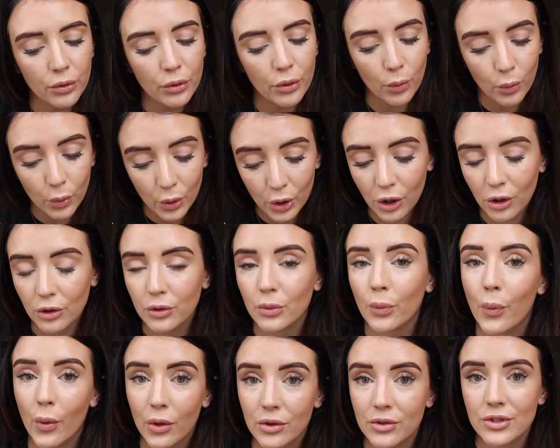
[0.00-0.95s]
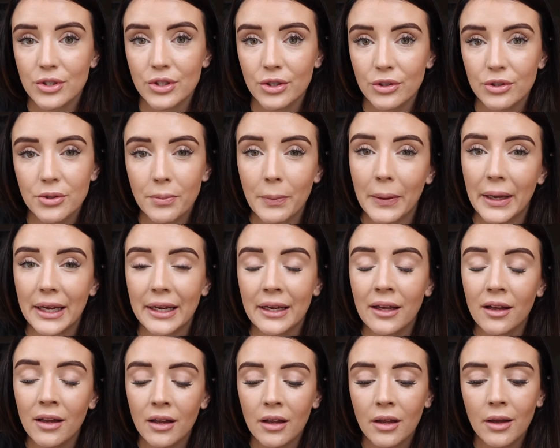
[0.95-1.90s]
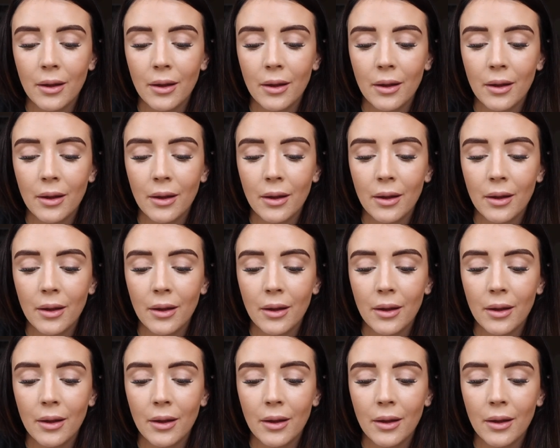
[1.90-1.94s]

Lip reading: the world wants you to be.